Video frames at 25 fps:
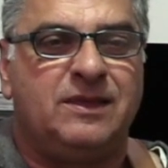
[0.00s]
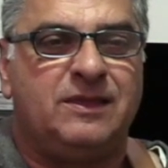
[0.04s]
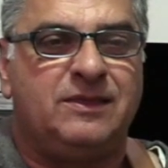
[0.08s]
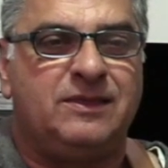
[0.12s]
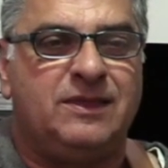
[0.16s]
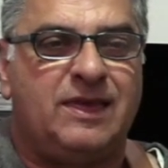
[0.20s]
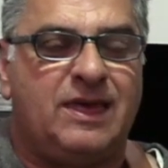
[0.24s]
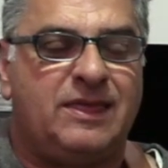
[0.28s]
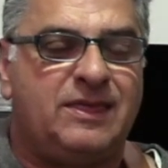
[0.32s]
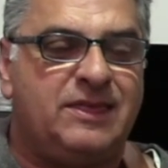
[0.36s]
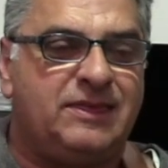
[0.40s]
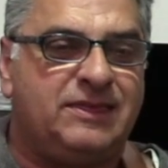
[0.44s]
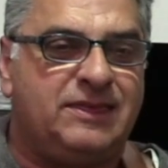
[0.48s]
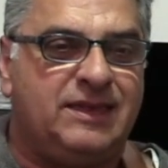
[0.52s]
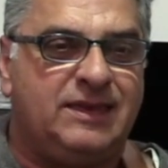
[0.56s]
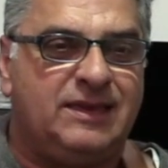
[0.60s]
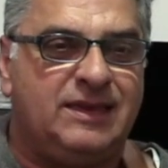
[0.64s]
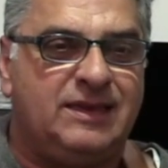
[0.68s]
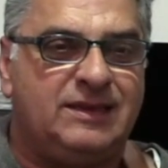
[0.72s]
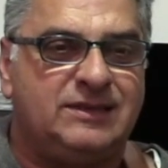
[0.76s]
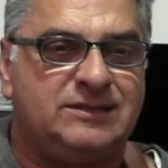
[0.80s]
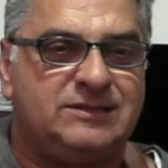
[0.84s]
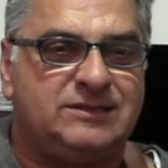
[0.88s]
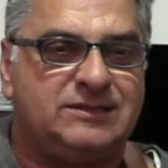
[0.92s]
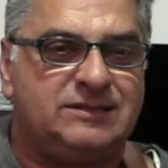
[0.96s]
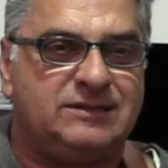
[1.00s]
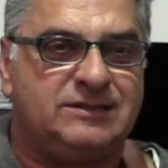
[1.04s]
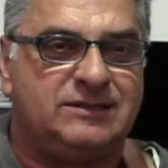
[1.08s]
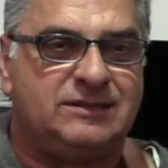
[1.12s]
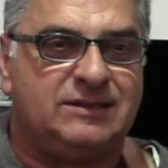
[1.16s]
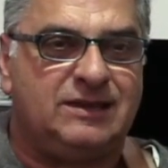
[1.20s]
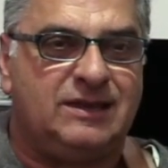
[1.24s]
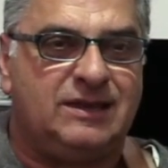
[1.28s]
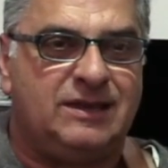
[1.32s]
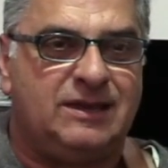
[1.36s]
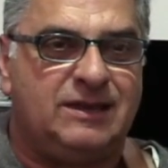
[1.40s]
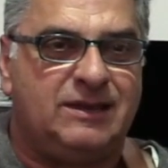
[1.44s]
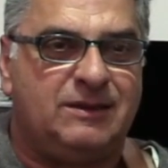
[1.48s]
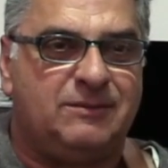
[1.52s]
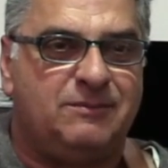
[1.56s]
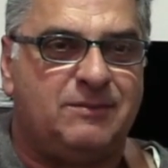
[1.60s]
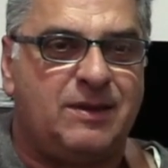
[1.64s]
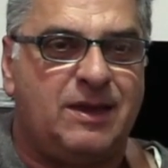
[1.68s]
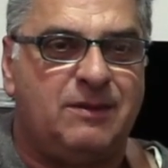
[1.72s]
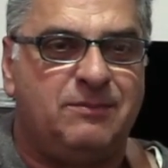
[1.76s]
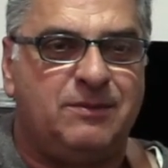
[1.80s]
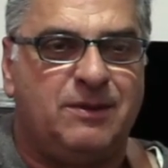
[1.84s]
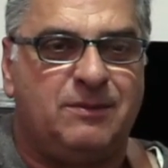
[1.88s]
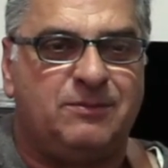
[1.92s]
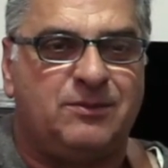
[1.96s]
the other thing is,
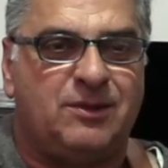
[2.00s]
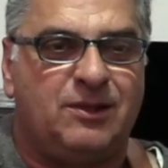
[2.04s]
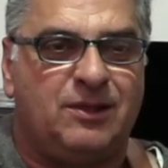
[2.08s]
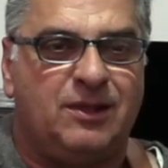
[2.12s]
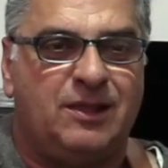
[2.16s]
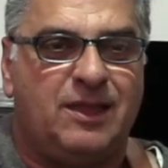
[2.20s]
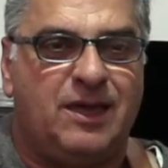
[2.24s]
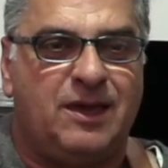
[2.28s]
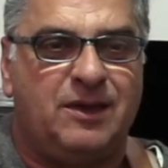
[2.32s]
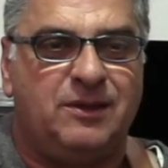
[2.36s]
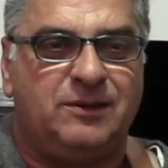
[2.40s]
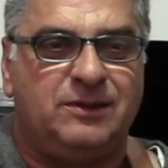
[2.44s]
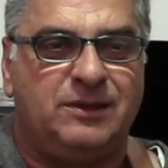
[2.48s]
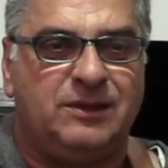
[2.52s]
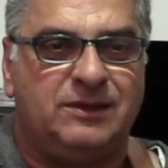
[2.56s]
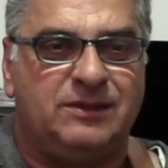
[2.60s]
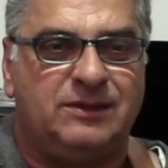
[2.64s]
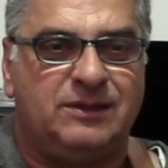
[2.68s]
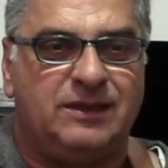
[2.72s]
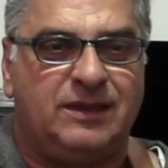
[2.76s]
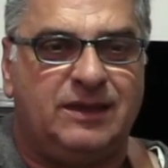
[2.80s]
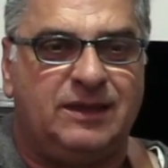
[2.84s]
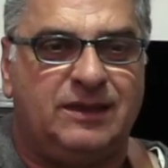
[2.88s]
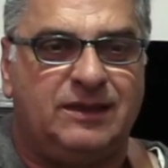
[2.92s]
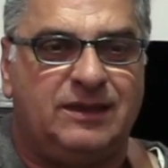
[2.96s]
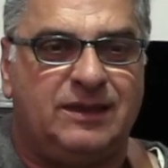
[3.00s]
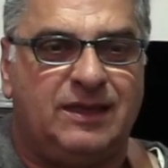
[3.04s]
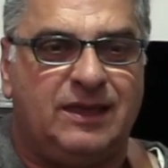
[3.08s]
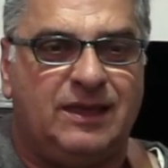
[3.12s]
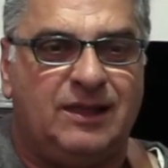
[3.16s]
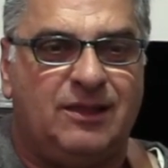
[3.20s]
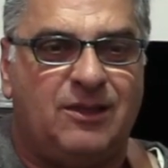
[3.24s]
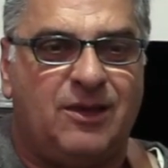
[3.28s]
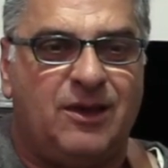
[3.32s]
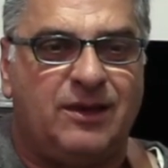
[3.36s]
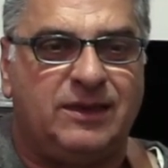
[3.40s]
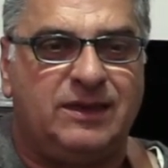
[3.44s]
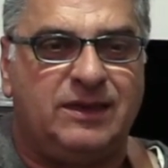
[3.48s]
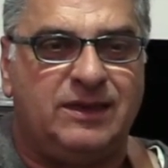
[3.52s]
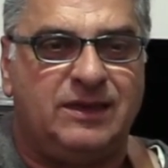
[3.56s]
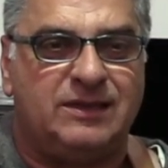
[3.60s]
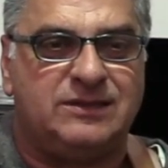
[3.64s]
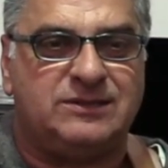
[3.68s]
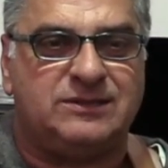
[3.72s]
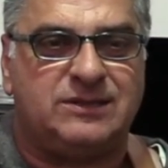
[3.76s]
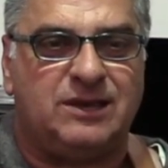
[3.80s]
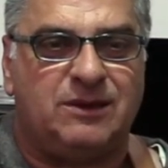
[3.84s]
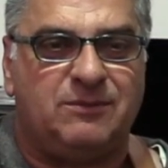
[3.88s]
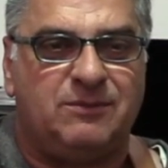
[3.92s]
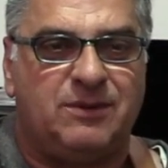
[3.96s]
maybe I'm not alone in liking
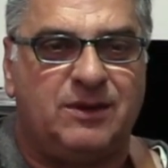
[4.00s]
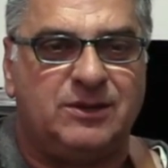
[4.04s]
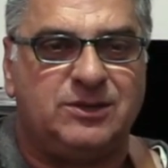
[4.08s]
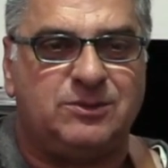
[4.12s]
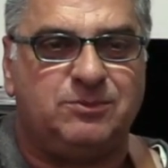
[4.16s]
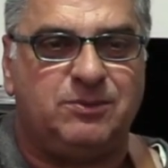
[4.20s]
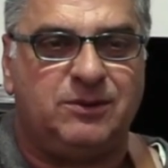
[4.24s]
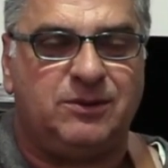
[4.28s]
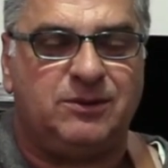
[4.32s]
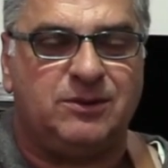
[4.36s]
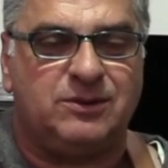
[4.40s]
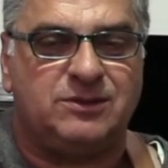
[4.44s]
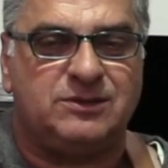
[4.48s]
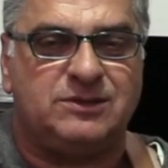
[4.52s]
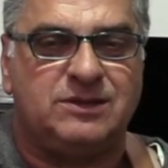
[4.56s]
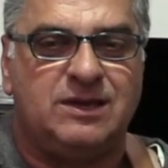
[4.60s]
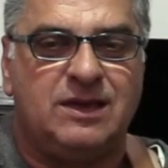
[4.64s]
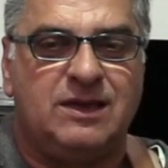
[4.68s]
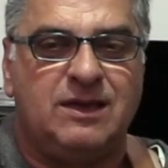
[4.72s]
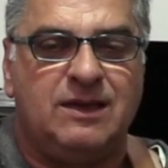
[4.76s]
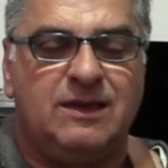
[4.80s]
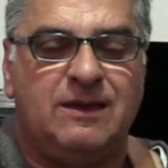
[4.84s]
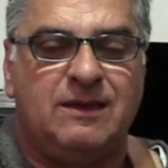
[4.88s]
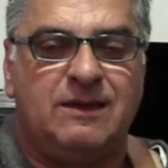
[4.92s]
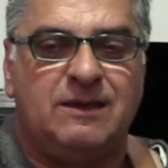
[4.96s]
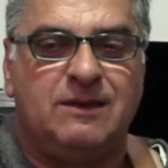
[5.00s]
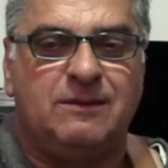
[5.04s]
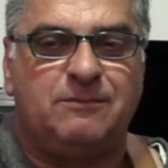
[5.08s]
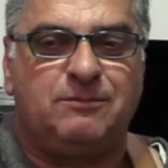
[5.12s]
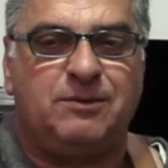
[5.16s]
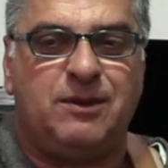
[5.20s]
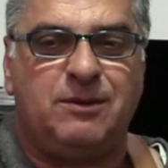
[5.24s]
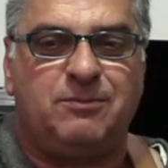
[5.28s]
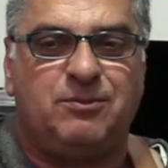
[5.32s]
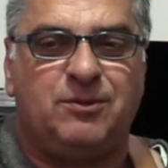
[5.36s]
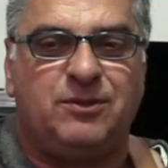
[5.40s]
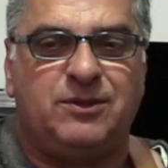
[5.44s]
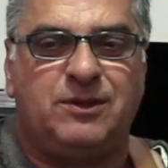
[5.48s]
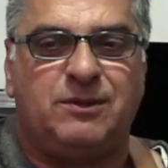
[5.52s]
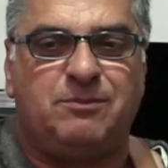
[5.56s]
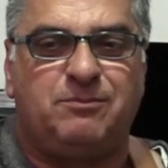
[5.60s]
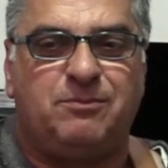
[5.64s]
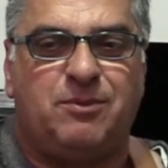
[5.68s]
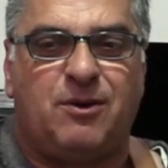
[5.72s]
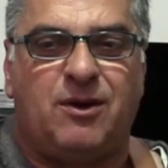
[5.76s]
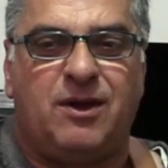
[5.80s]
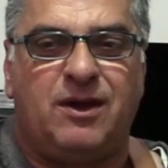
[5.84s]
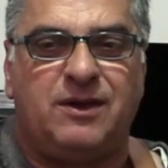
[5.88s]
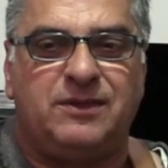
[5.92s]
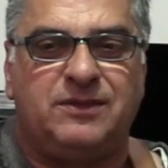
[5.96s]
it so much, because people
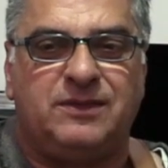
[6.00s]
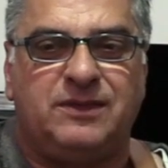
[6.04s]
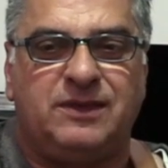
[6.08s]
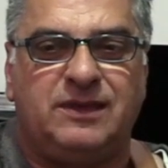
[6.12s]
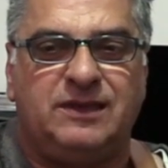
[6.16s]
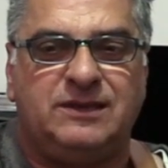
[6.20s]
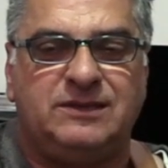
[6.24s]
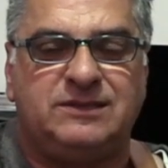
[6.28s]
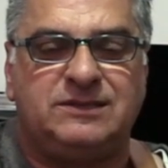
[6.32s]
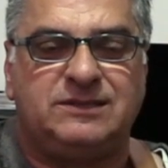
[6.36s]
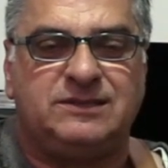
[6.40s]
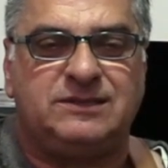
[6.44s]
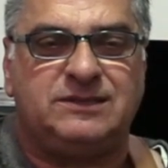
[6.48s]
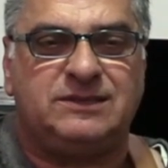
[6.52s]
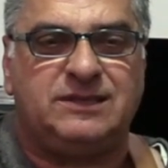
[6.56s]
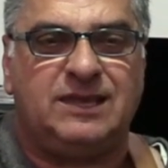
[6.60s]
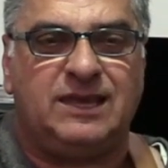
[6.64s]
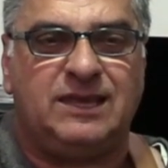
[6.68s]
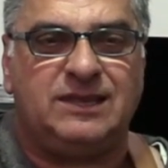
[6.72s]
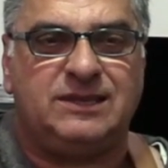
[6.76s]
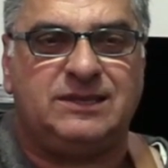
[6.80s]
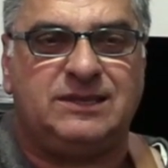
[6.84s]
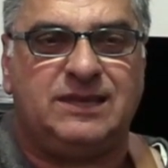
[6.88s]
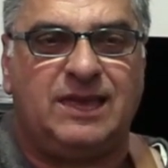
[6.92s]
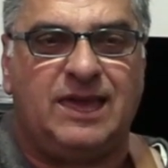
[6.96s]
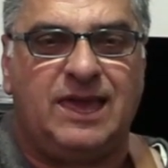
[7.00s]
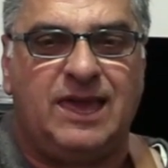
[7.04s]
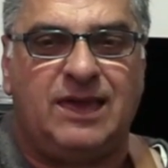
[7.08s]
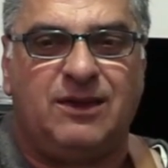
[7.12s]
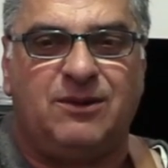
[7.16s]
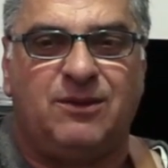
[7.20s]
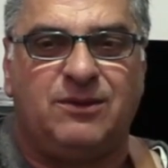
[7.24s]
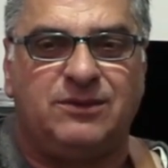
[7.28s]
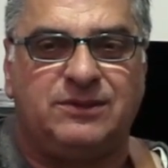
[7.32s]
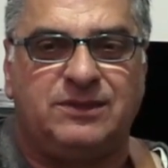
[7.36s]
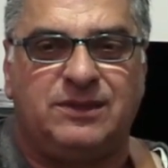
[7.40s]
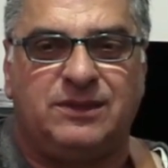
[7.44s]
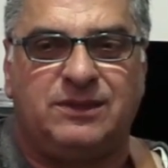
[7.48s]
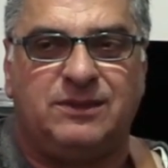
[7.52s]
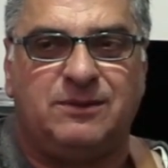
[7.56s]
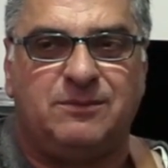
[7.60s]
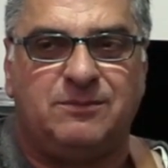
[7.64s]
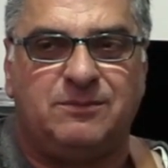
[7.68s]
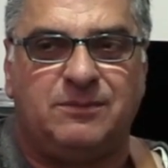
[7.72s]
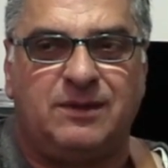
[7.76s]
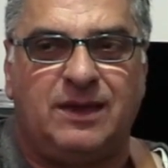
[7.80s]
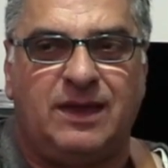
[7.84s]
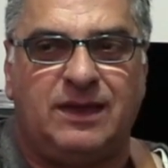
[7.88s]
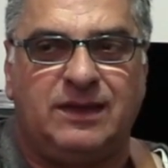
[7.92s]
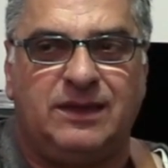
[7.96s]
that buy these tend to hang on to
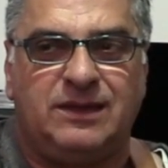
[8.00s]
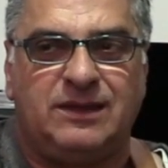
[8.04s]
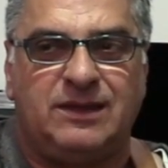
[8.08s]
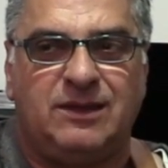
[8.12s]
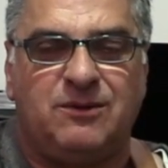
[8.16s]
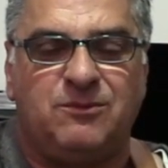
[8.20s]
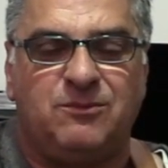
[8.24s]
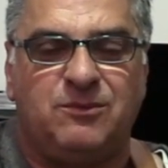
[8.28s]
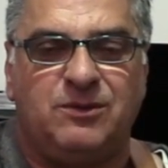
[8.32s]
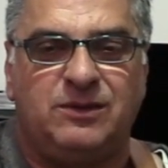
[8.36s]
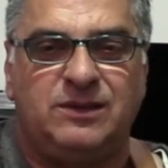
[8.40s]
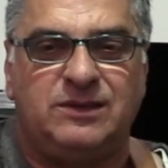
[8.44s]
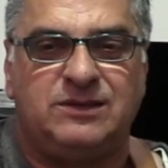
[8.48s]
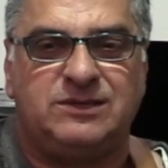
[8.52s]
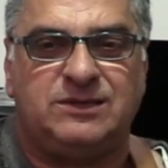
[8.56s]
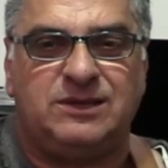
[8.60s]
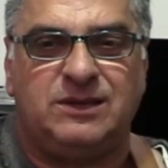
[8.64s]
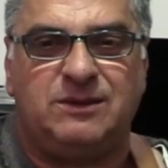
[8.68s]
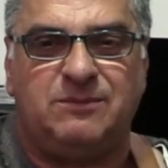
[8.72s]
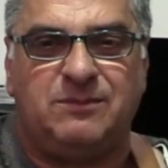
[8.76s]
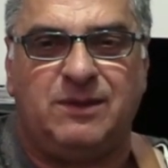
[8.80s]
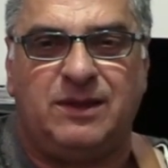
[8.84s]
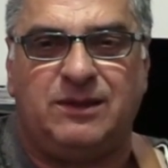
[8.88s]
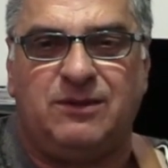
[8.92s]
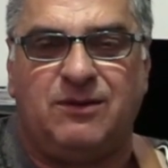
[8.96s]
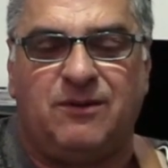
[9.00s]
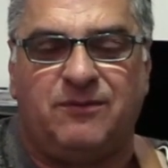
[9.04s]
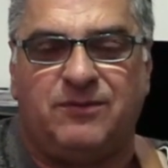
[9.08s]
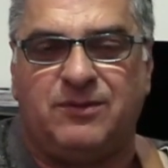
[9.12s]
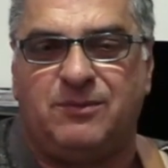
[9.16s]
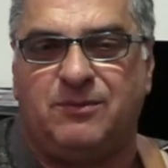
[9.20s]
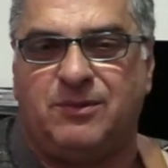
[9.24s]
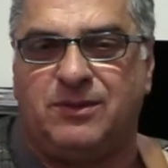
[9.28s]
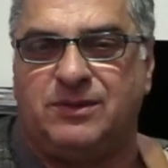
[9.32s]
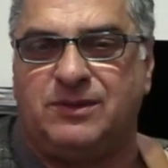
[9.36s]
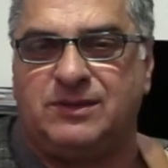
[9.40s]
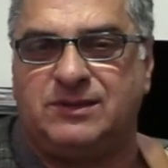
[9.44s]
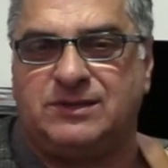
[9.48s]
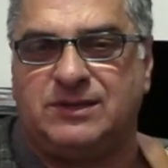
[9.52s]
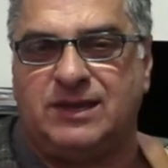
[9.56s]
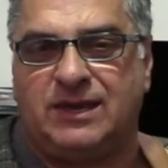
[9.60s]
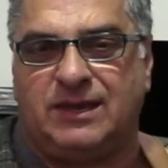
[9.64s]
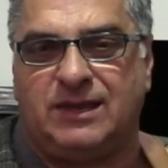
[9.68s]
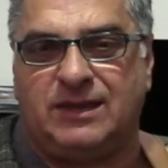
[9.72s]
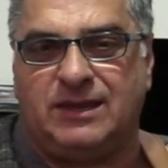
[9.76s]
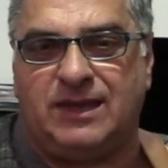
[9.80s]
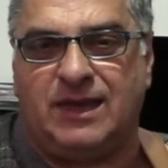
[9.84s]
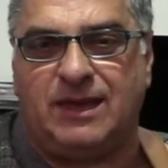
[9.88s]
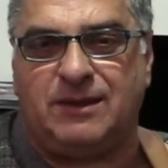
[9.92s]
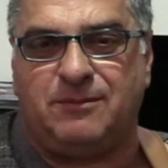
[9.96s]
them, and you don't really see many of them on the
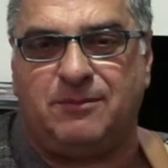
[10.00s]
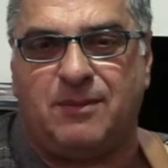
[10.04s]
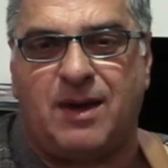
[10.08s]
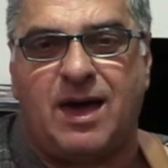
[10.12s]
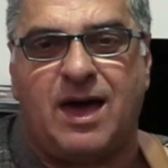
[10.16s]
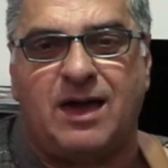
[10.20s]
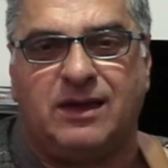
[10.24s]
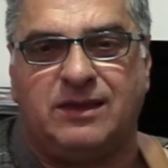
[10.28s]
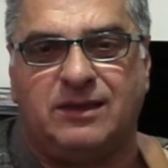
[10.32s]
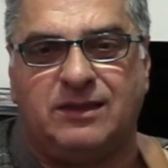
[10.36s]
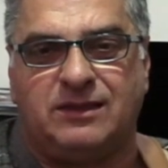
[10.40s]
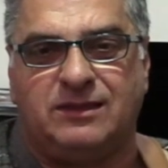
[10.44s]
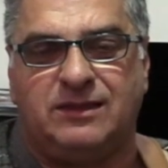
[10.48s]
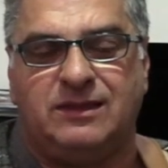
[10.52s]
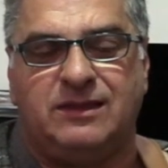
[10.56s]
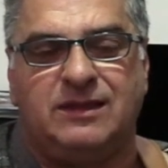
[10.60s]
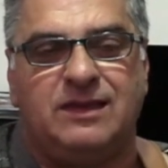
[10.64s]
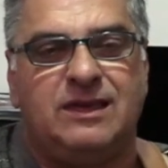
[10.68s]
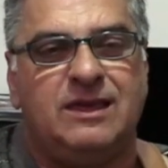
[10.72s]
second-hand market.